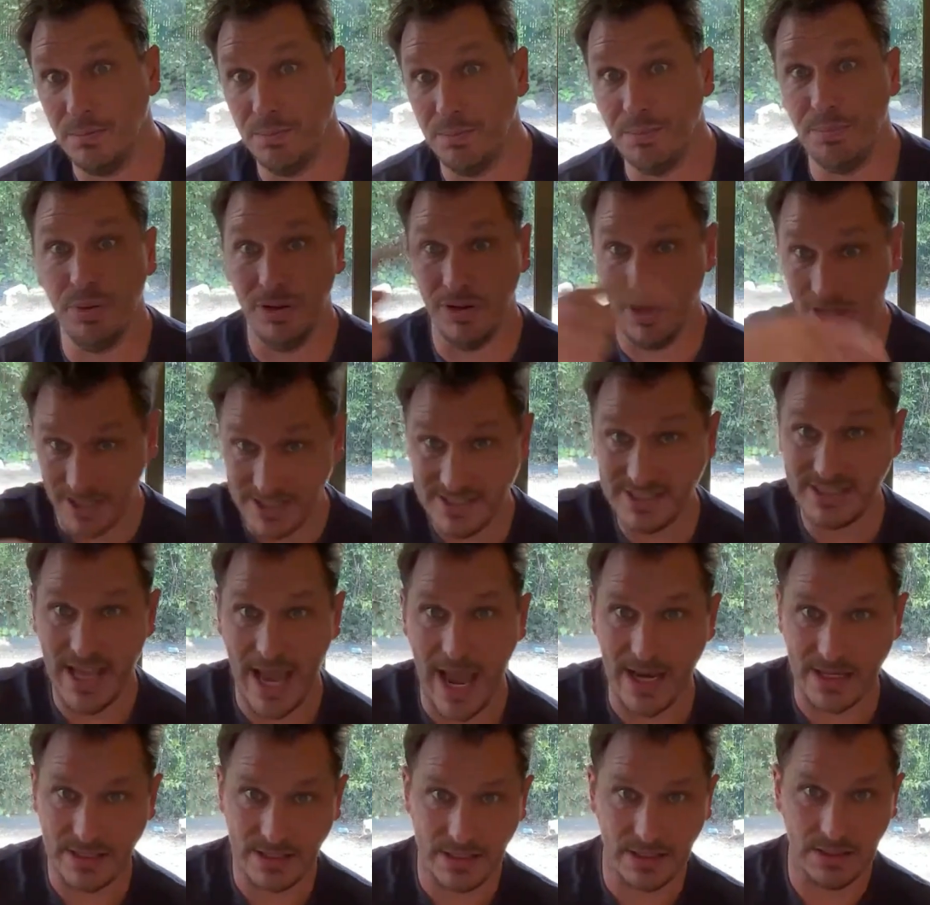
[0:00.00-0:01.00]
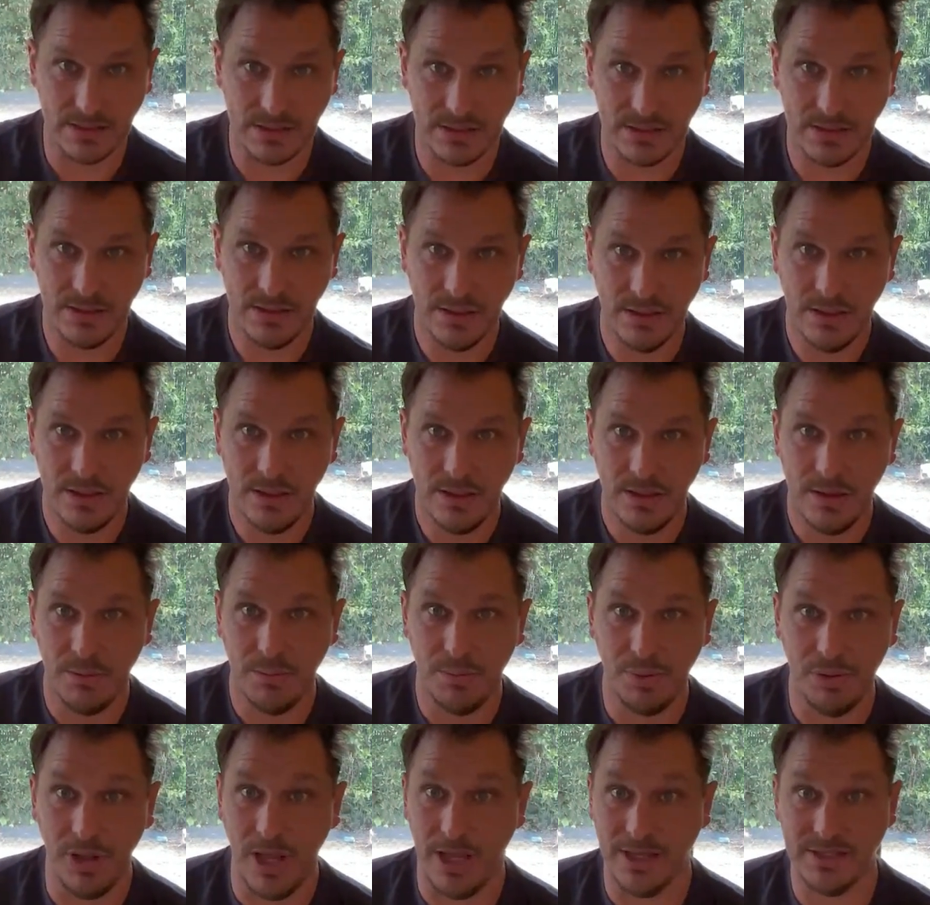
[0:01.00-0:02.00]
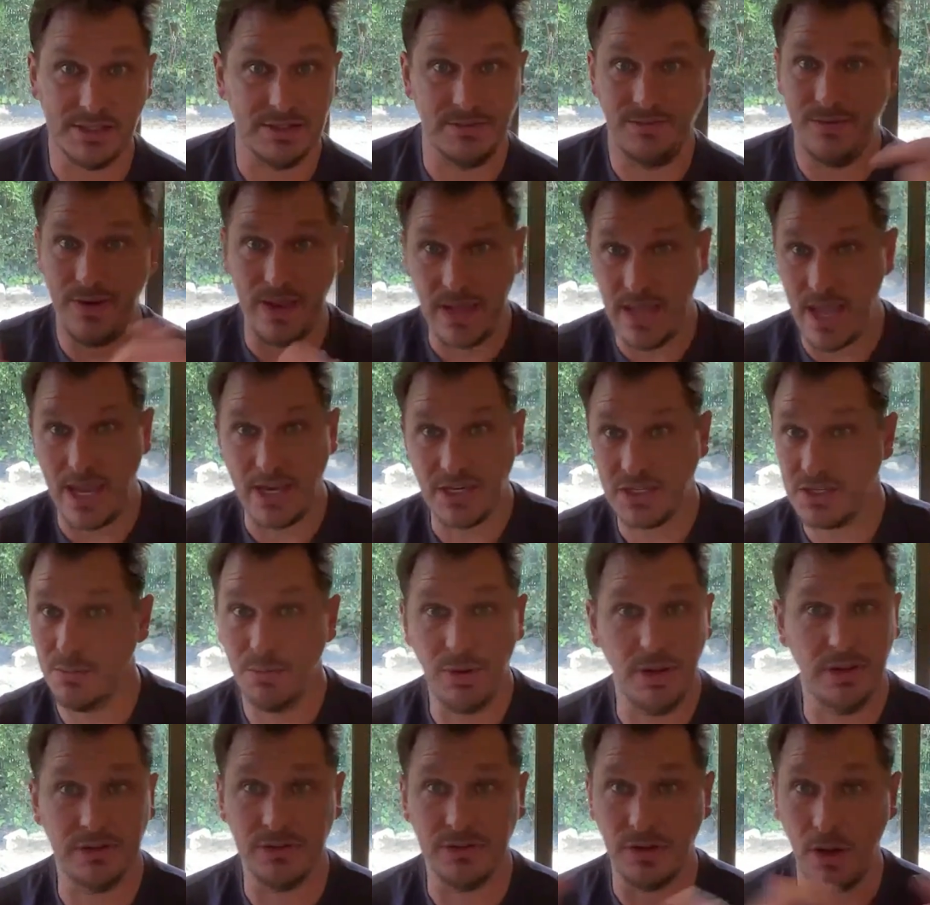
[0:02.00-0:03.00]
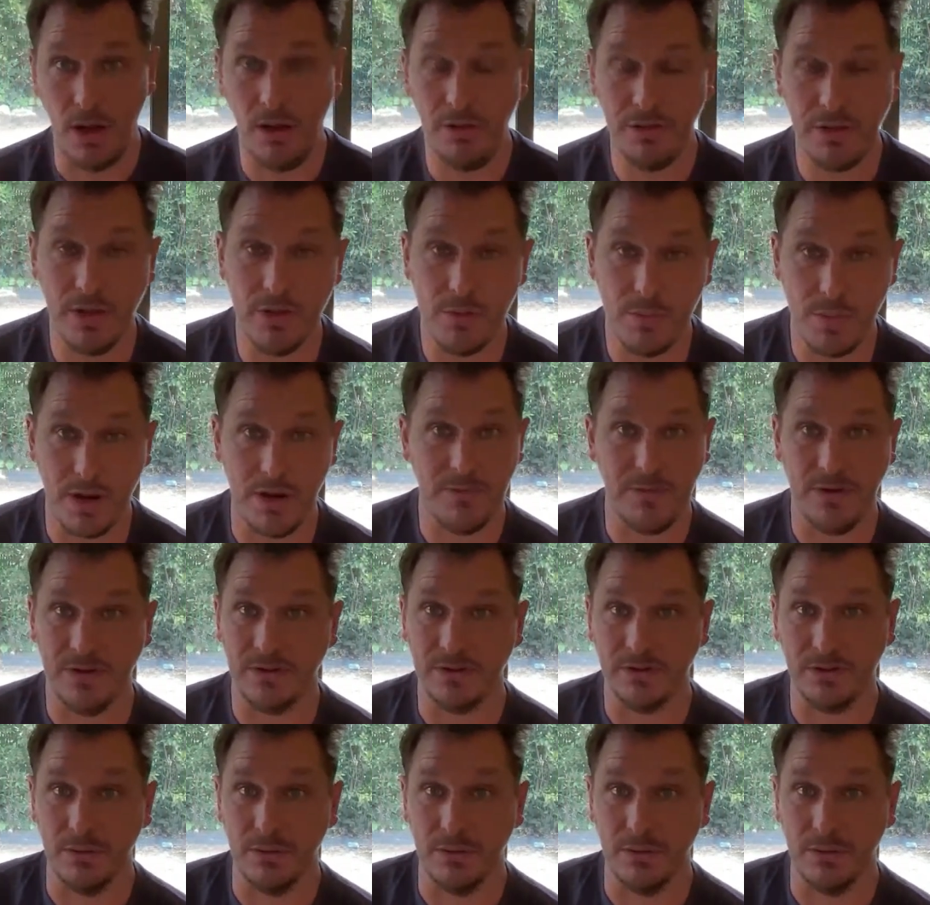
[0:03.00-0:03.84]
plus taxes, plus vacation, plus all the other benefits.